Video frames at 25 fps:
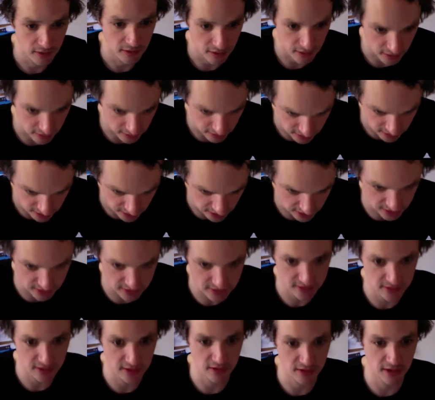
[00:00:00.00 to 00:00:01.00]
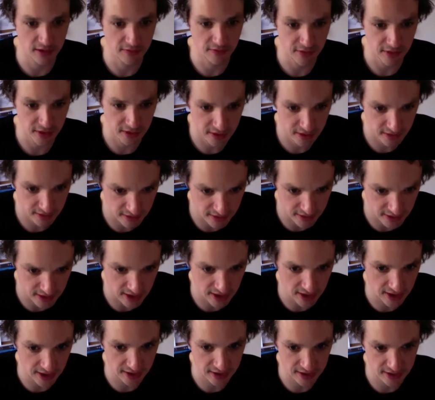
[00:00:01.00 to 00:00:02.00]
Okay, so if I go there,
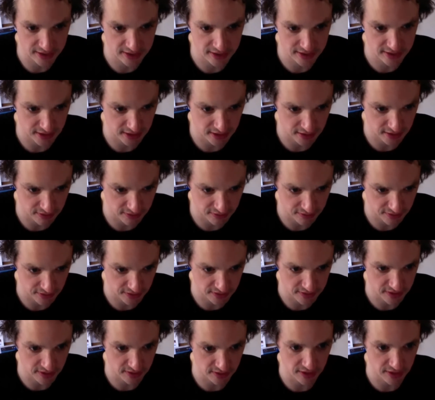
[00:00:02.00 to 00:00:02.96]
I can see your photo,